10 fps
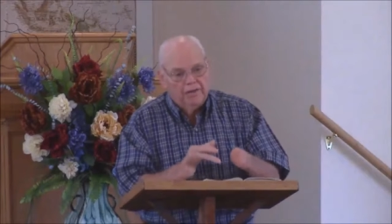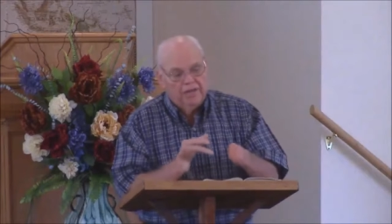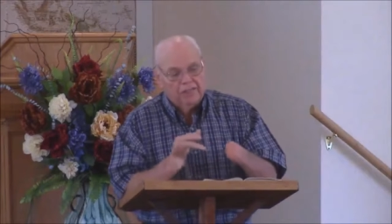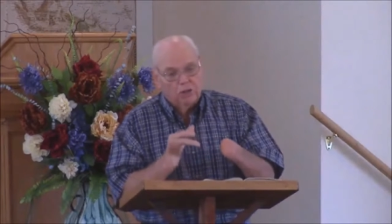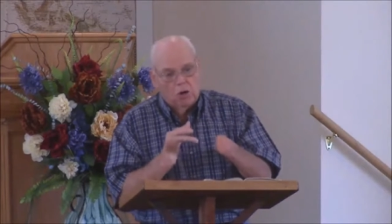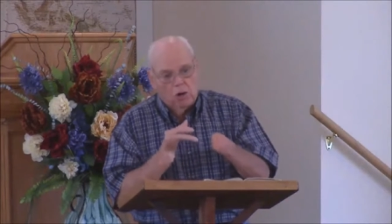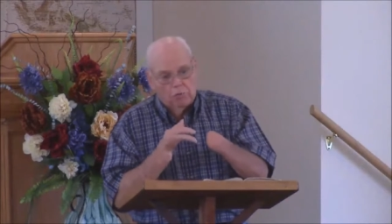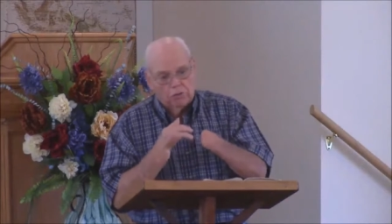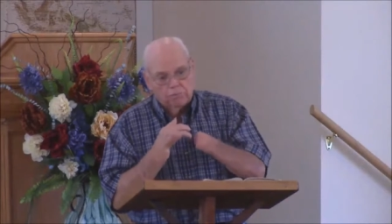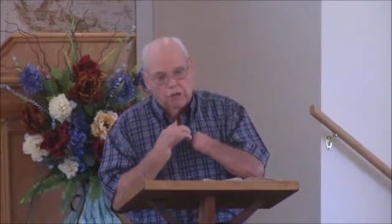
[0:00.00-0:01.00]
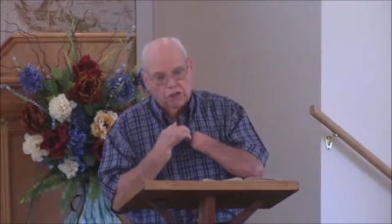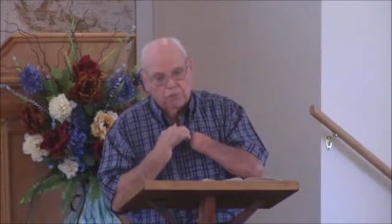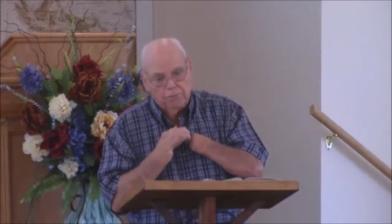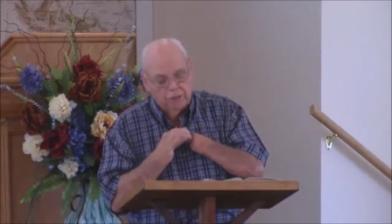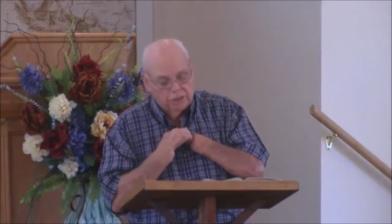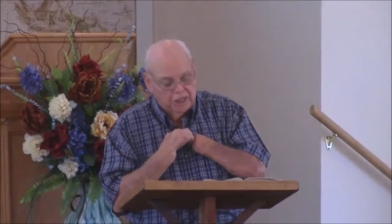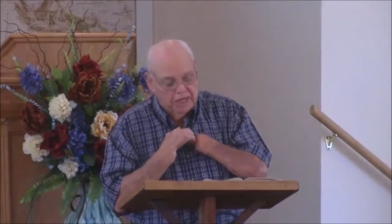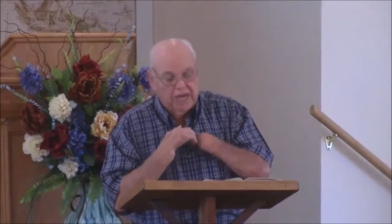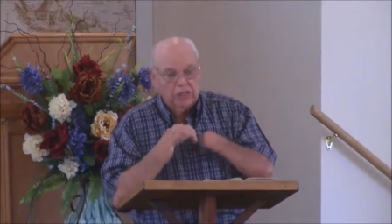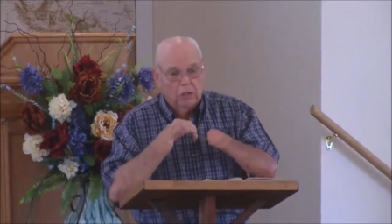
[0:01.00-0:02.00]
this is our
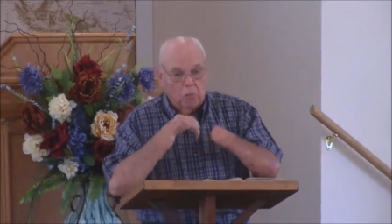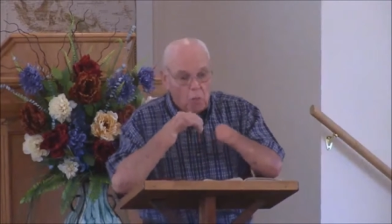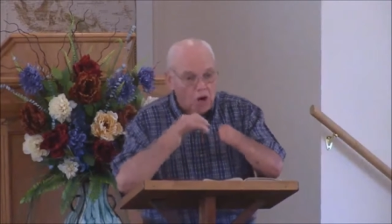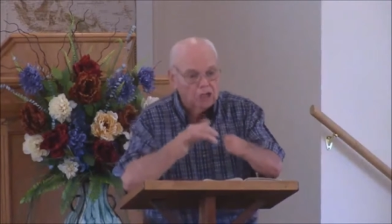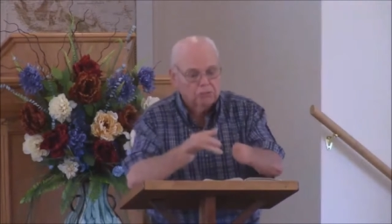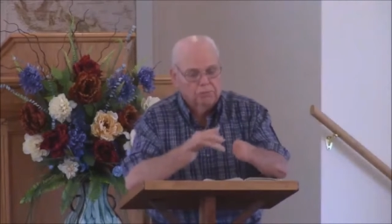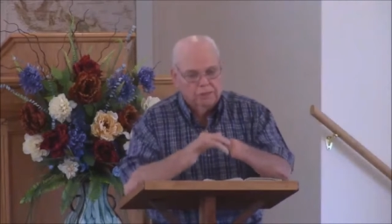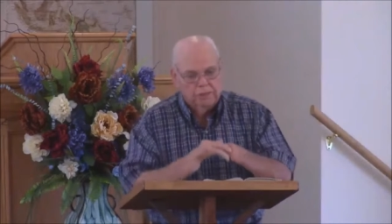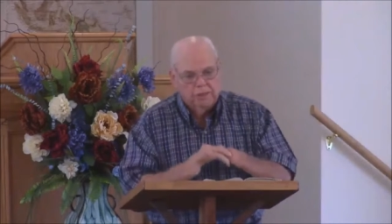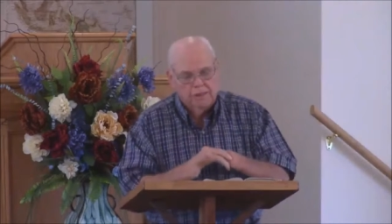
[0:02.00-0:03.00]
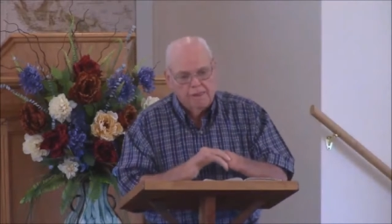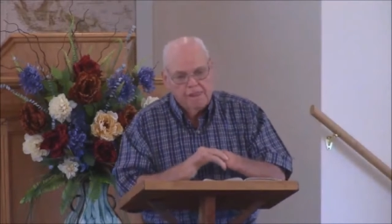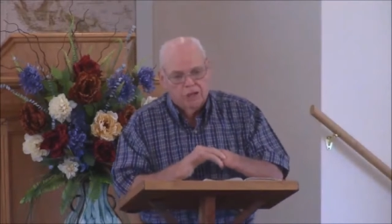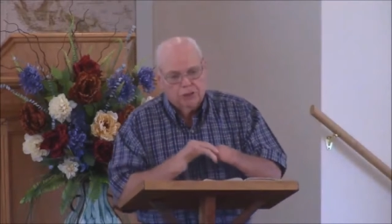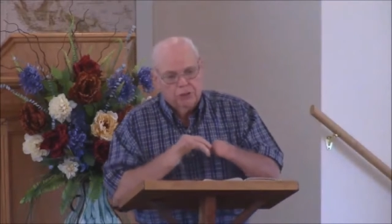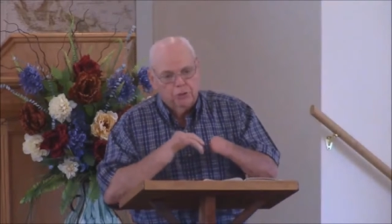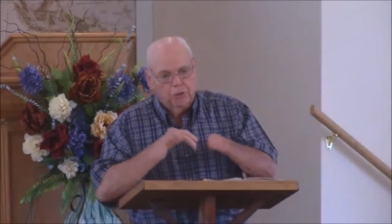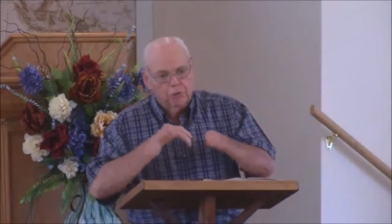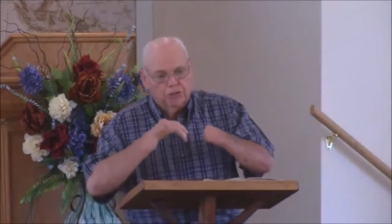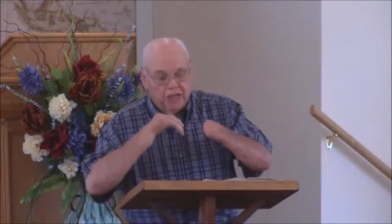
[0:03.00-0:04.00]
responsibility as a watchman
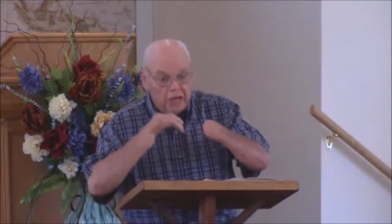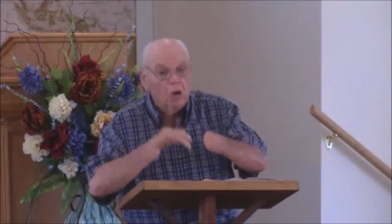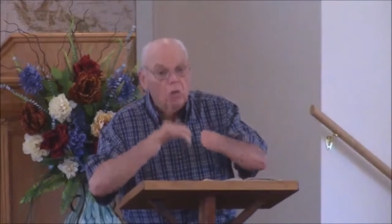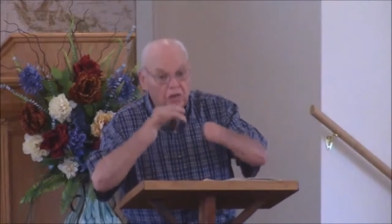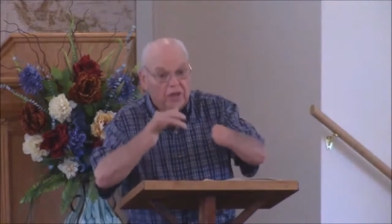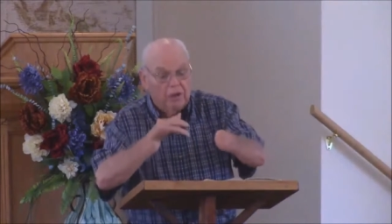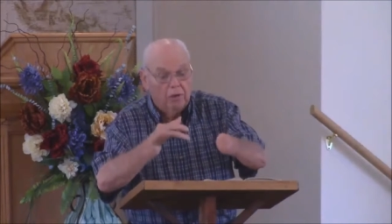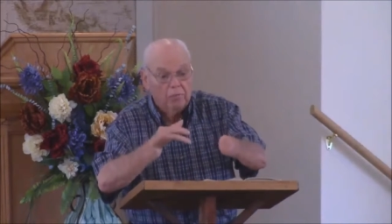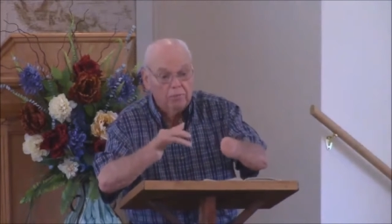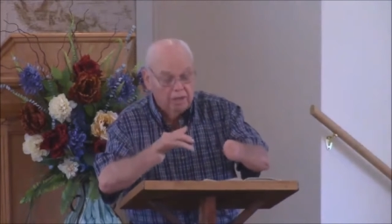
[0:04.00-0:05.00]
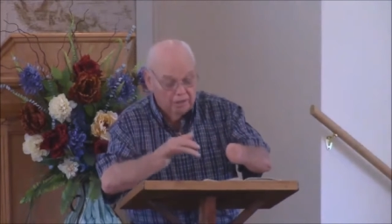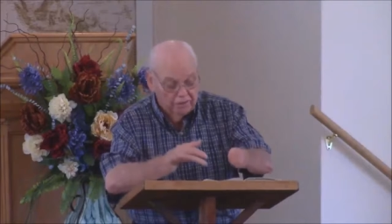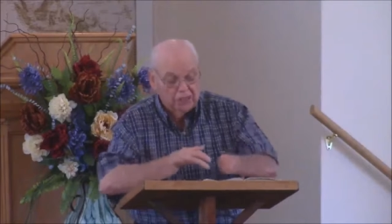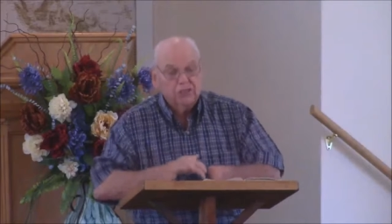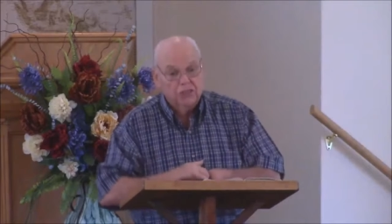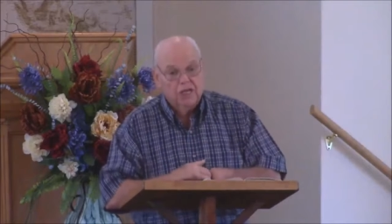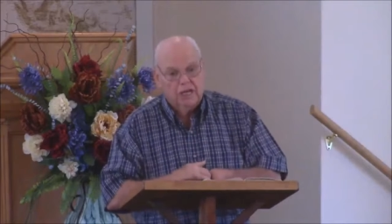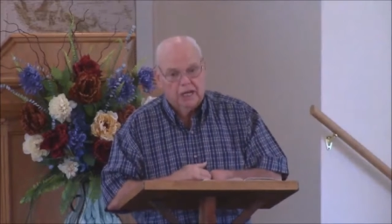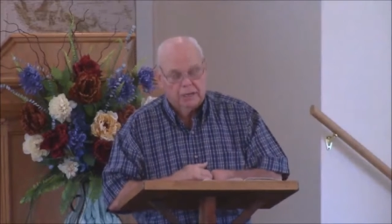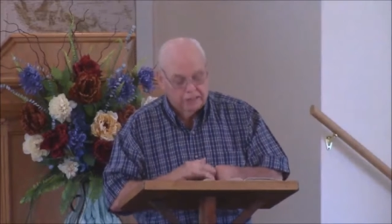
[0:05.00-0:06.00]
to tell them this
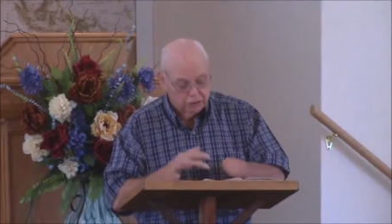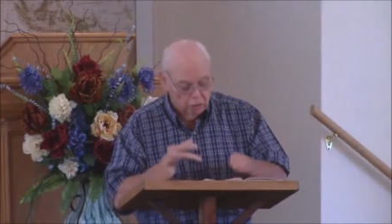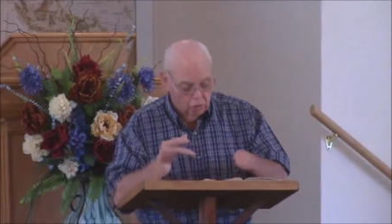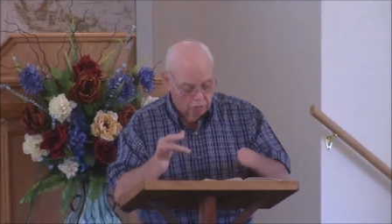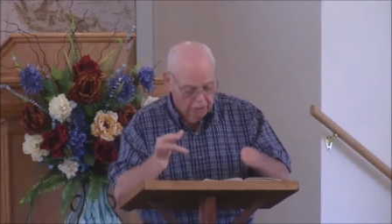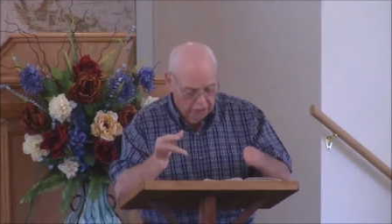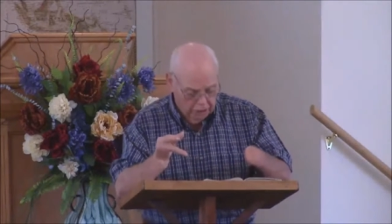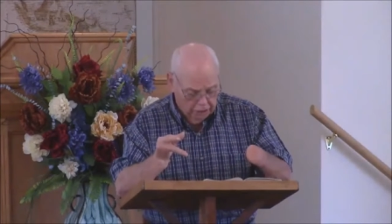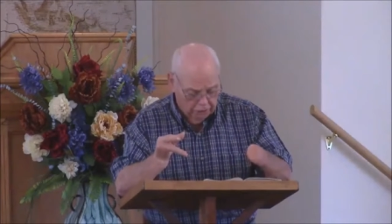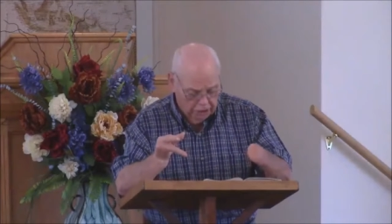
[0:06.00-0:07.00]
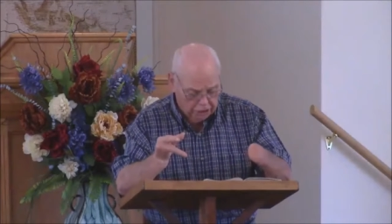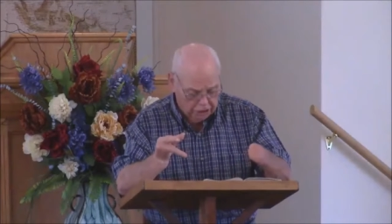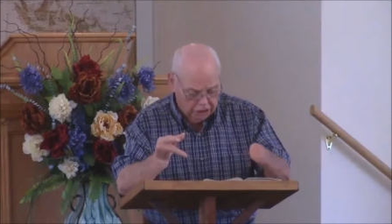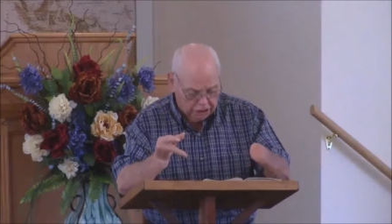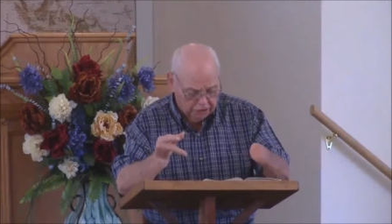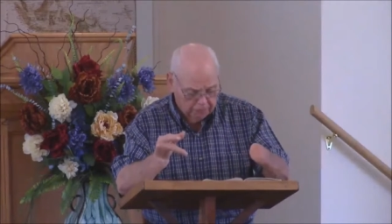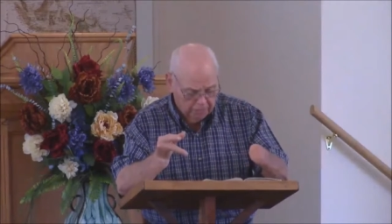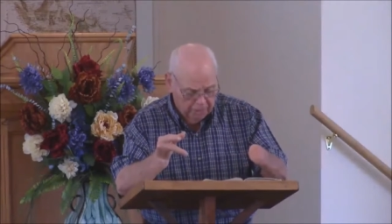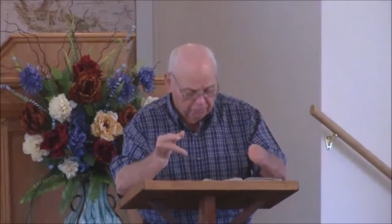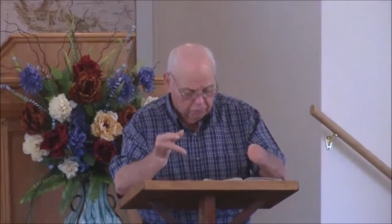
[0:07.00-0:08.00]
thing. So here he says
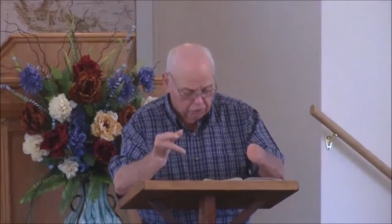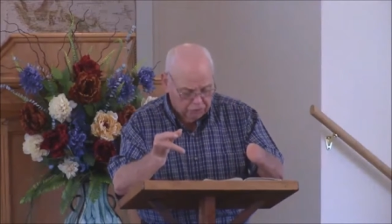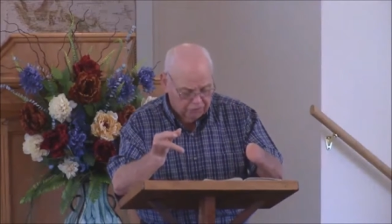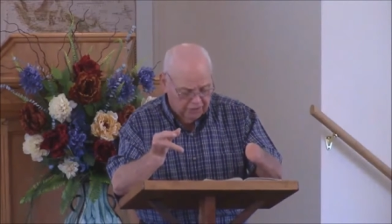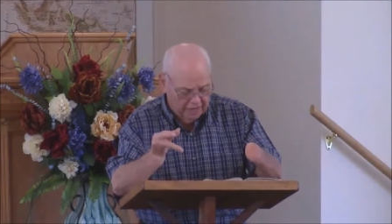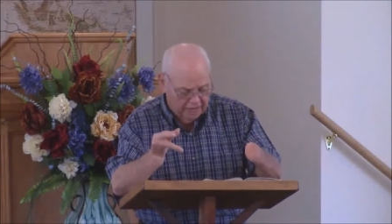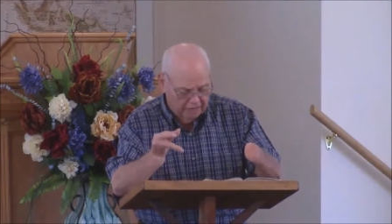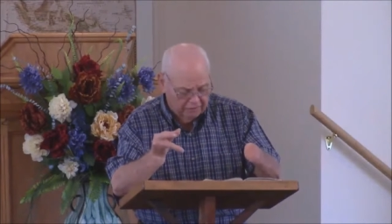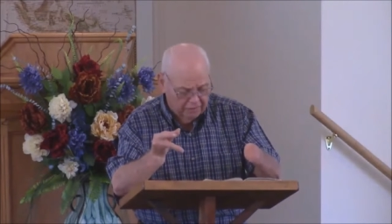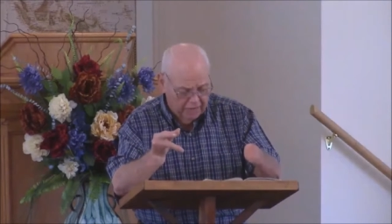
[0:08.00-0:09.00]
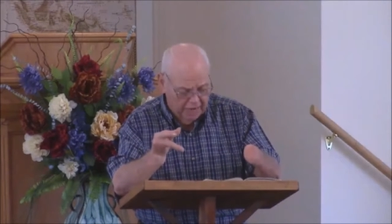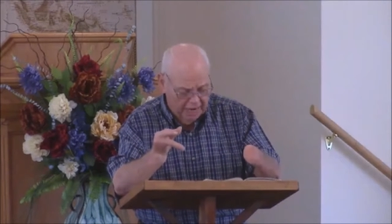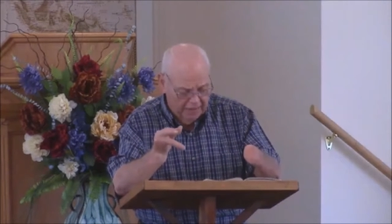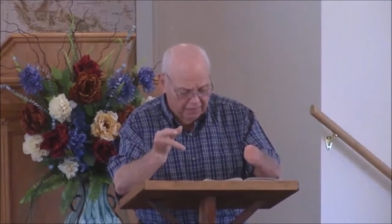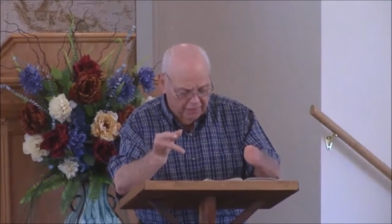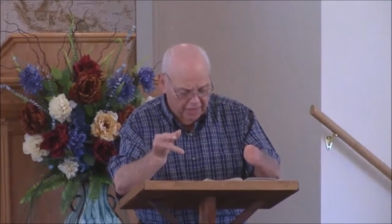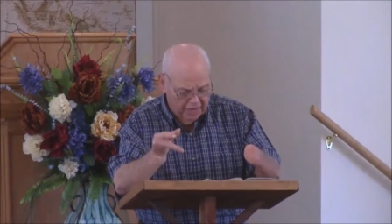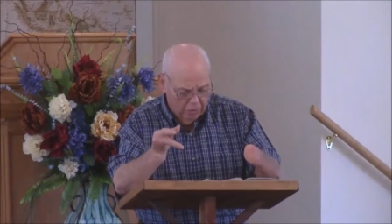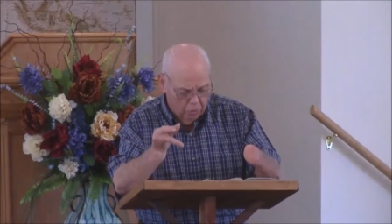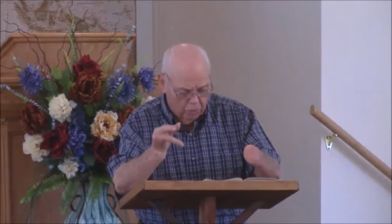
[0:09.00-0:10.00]
in verse 5, and
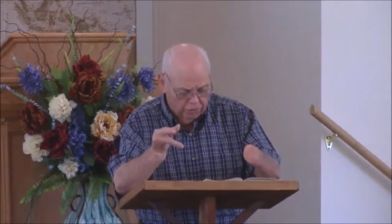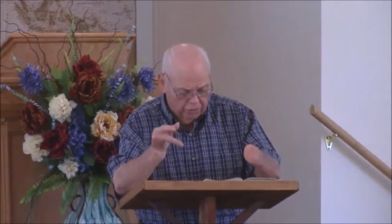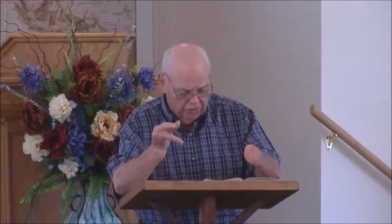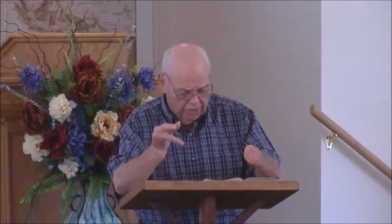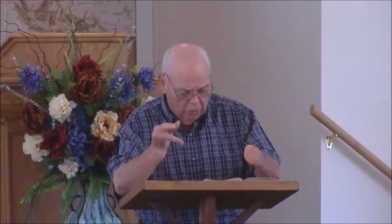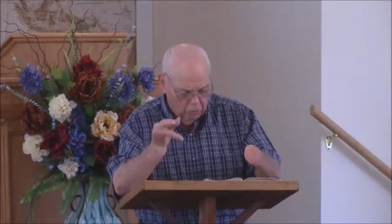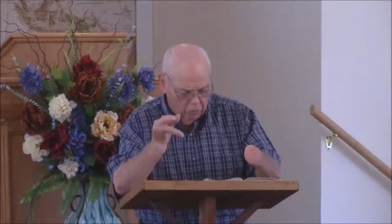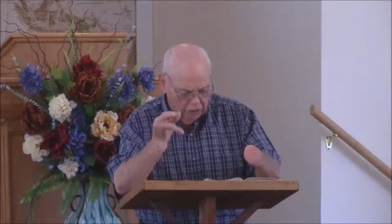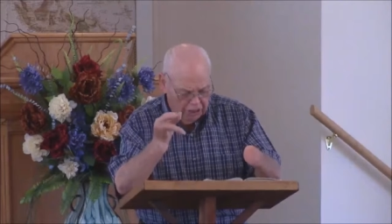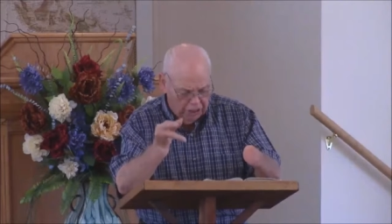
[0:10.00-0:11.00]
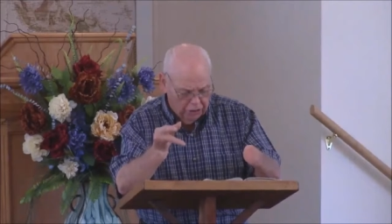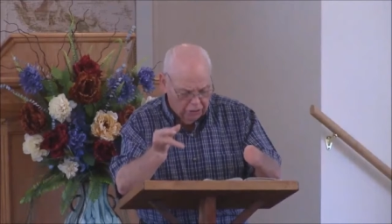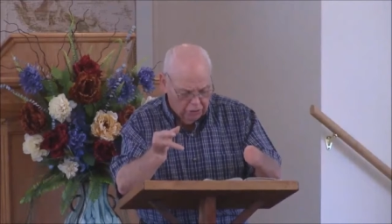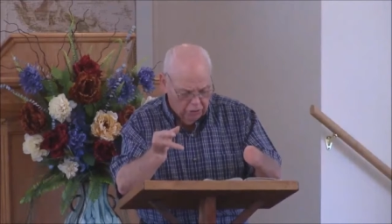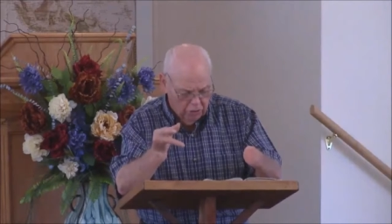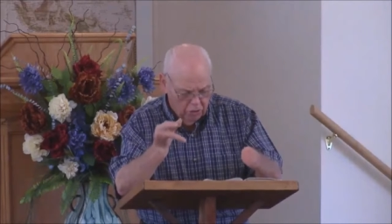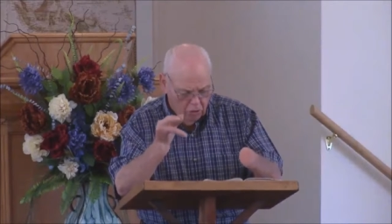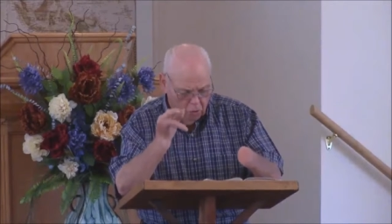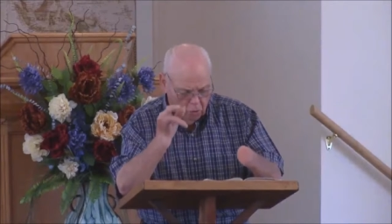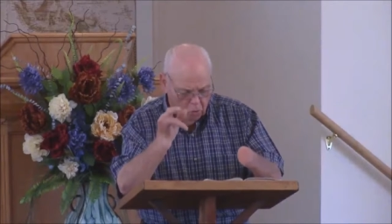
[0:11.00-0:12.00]
they, whether they will hear
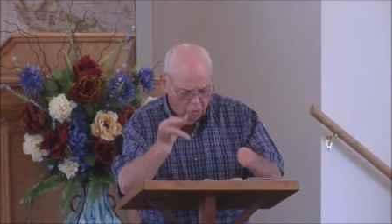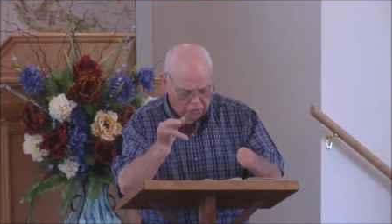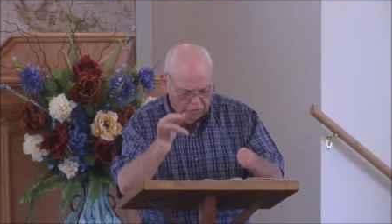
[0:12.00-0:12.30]
or whether